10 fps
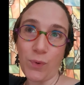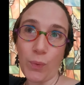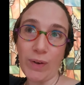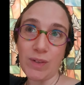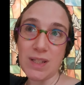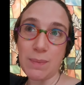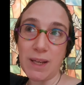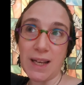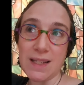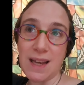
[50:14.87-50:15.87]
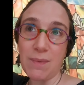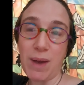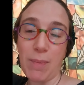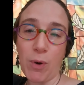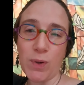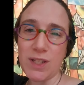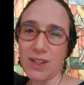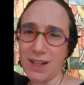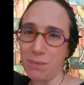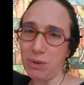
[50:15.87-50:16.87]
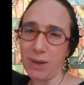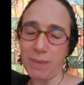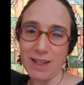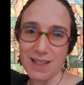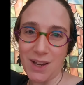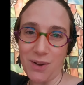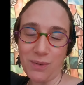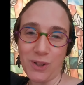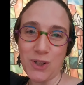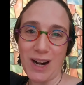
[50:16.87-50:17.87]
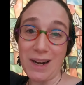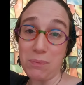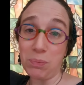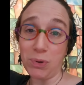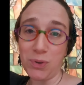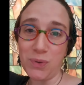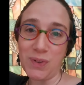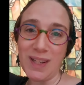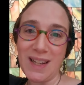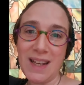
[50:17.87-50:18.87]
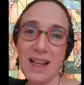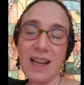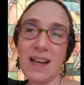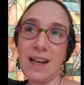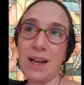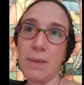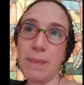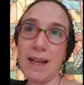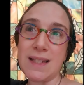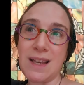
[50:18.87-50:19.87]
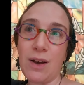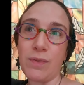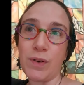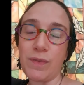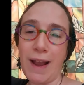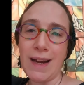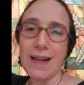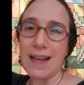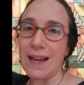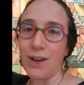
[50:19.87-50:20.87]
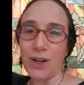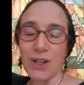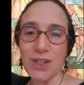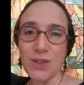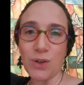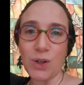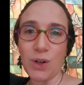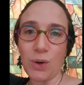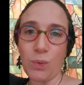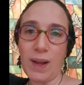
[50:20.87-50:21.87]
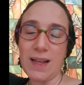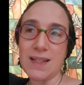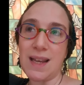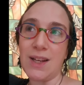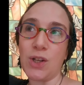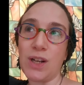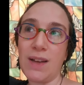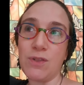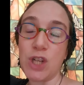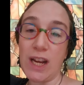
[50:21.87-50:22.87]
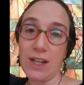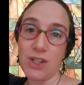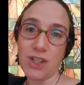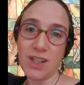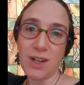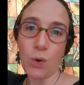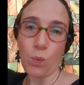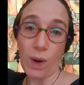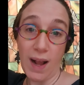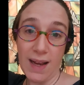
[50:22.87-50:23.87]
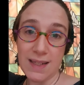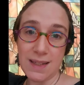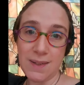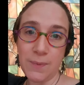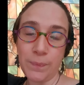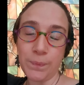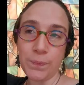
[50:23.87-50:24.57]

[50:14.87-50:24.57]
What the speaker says: for one reason, because I'm always looking to blame myself or try to improve myself or find any errors or ways I could have changed what I did